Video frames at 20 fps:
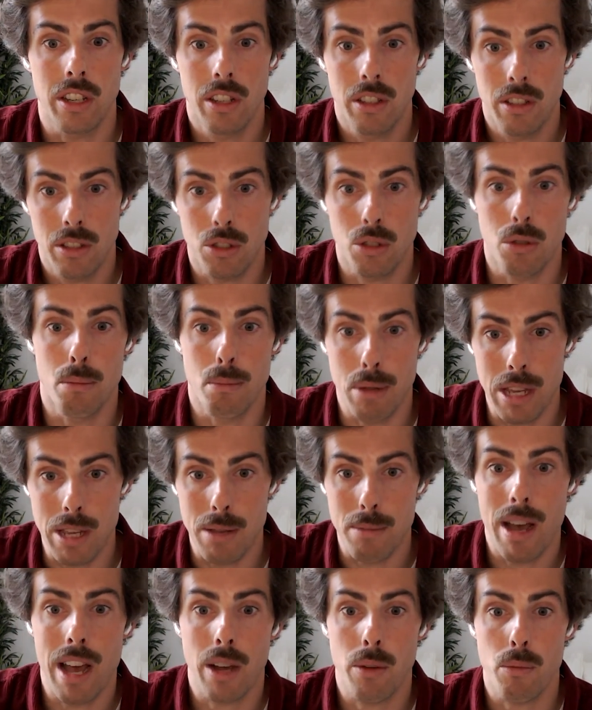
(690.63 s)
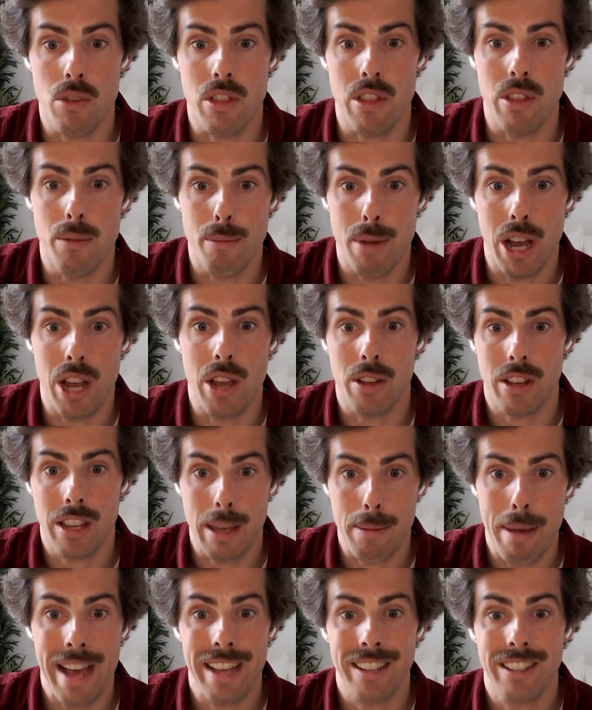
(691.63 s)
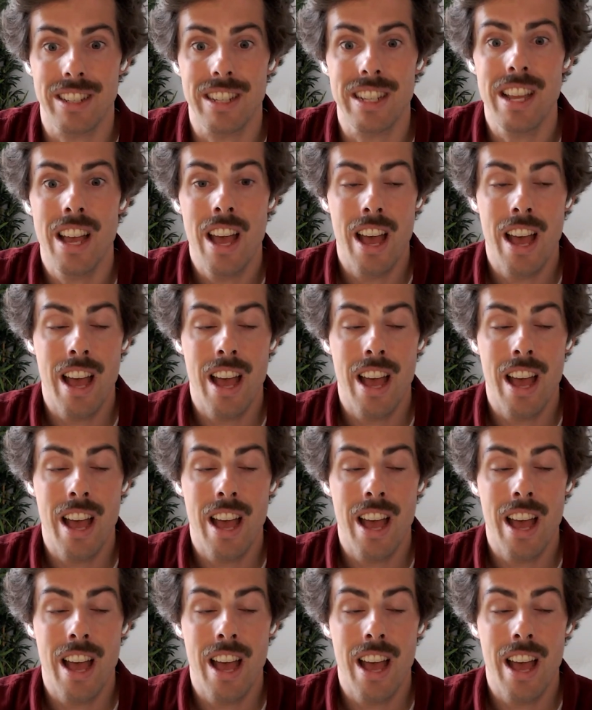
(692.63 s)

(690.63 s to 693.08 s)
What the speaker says: So being back within biocapacity.